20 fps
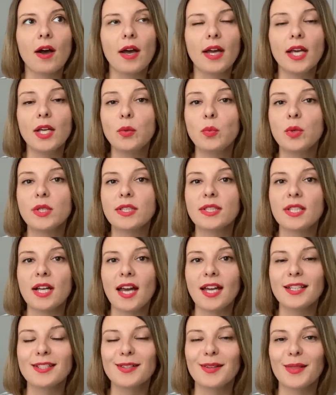it was
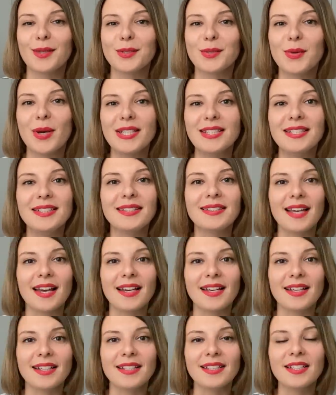signed on the
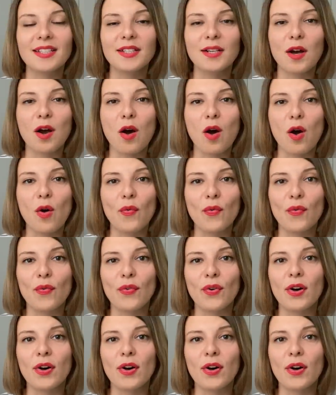22nd of